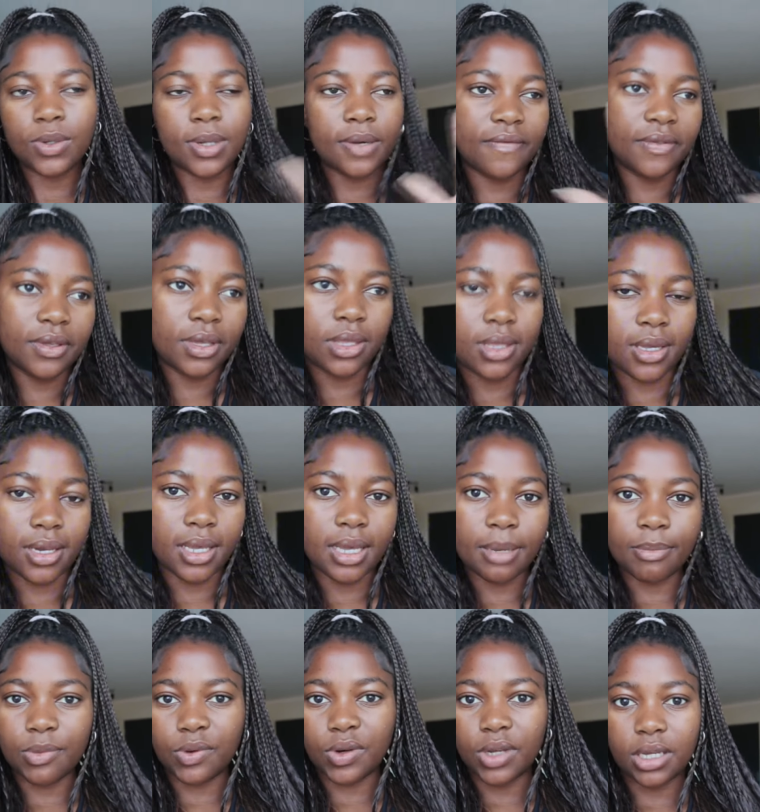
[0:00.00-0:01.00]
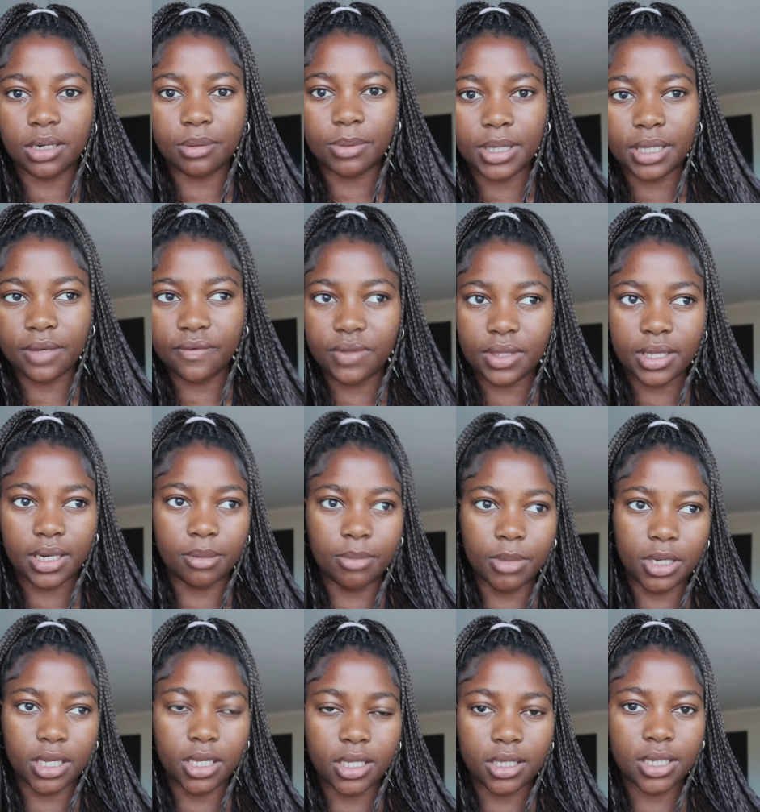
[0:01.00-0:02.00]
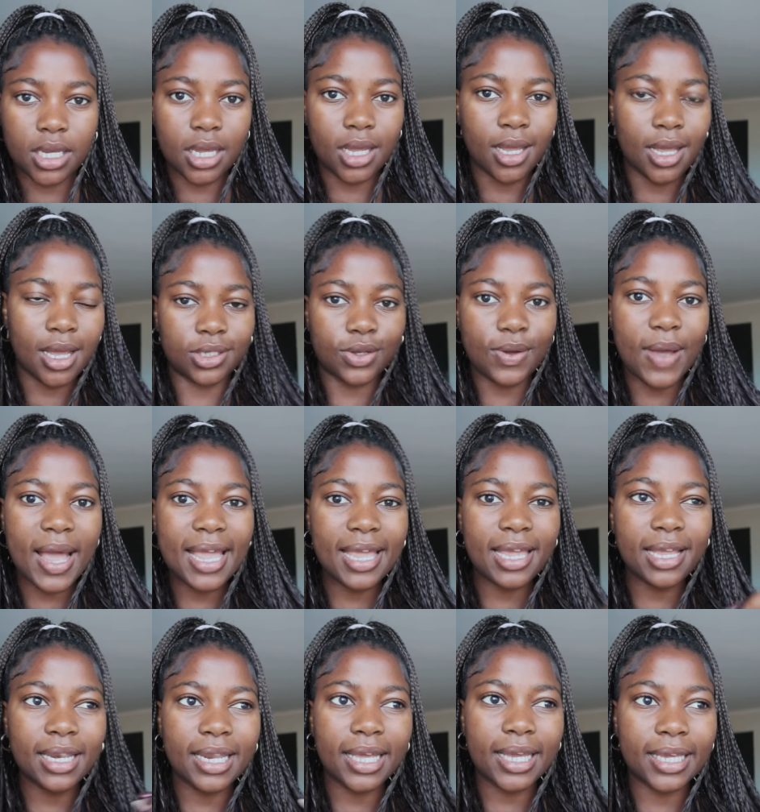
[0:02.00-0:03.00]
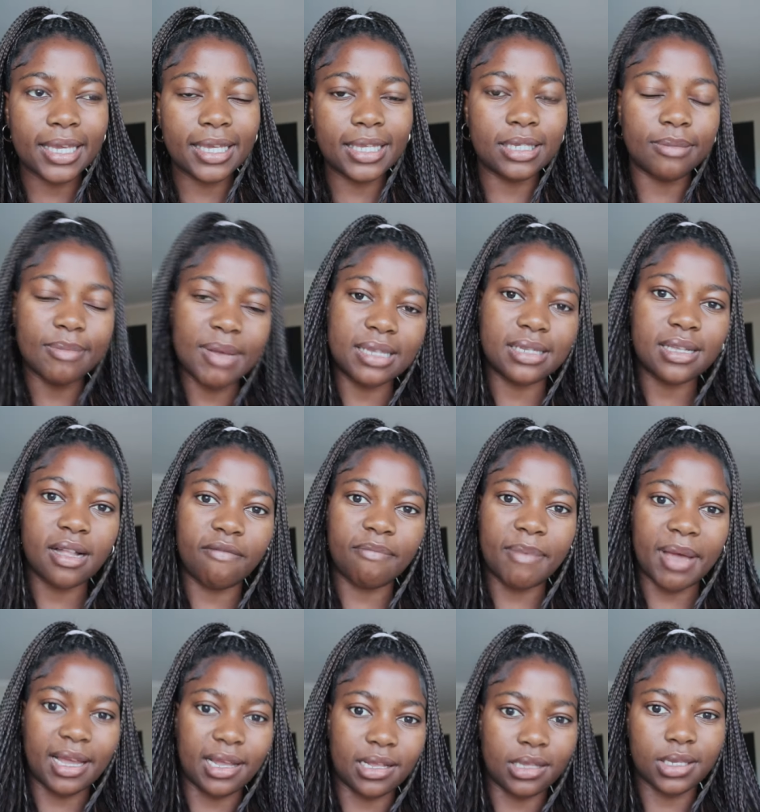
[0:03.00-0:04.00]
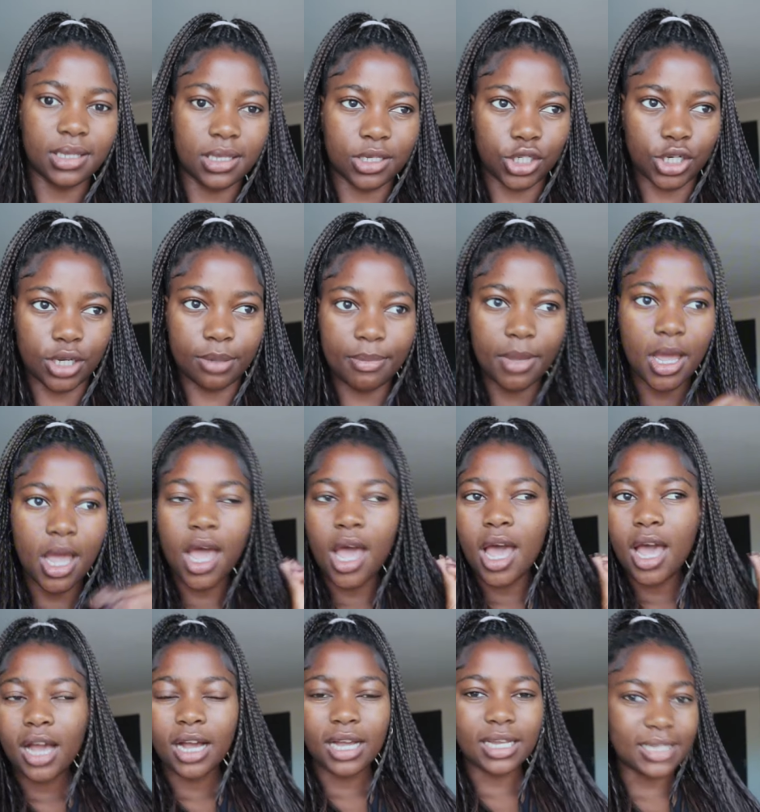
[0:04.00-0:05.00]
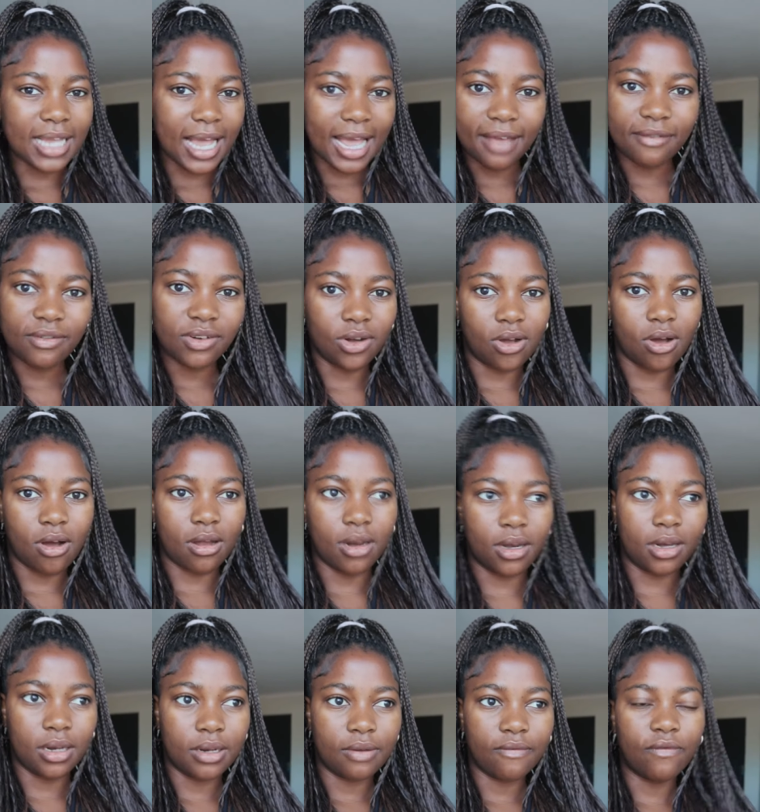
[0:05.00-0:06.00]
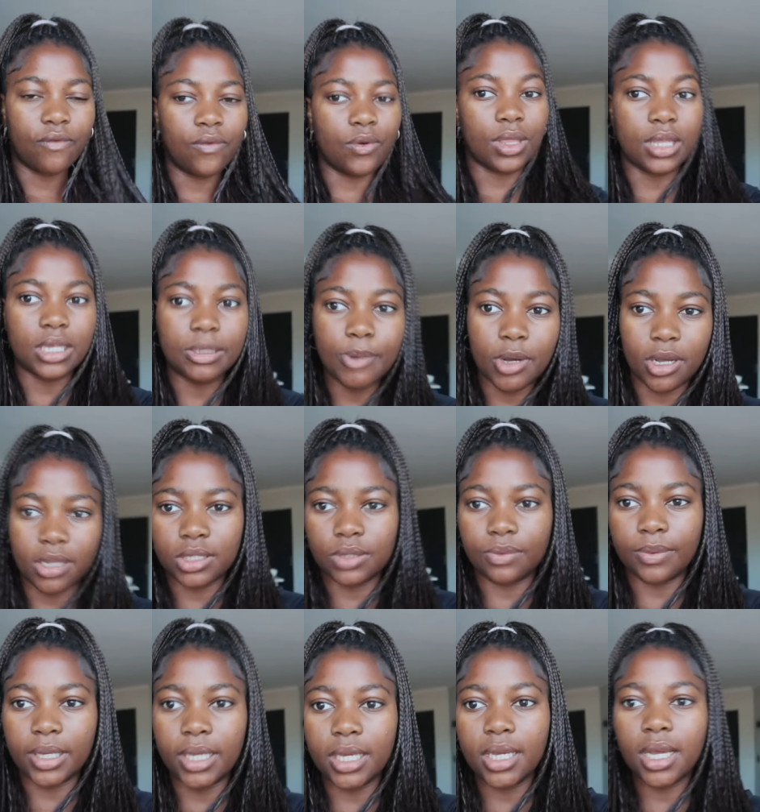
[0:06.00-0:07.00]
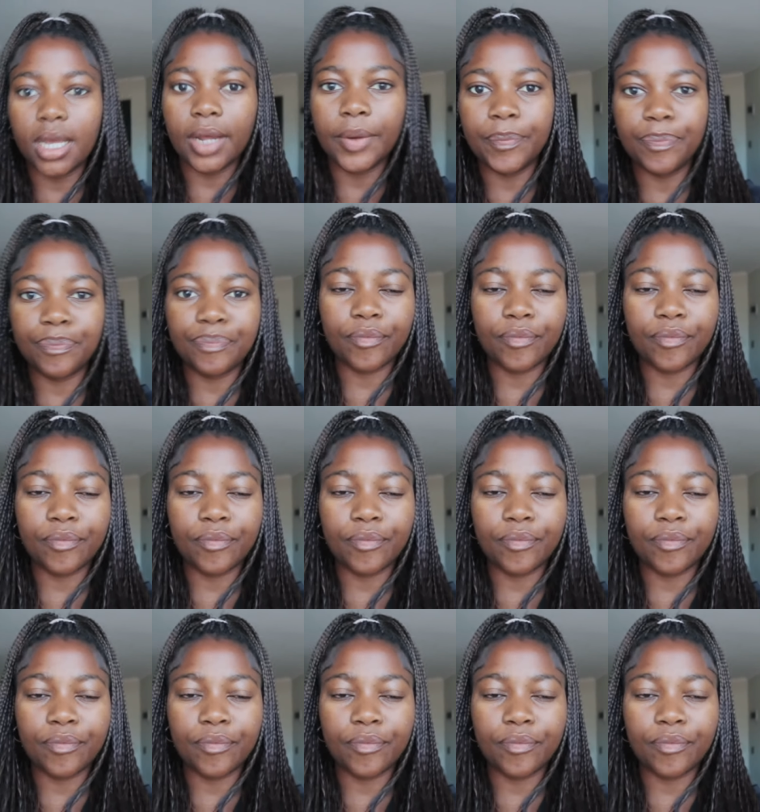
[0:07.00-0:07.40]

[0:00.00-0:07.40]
12 to 30. I'm only going to be there for 30 minutes just so I can like ease myself back into the gym because I haven't gone for this past week.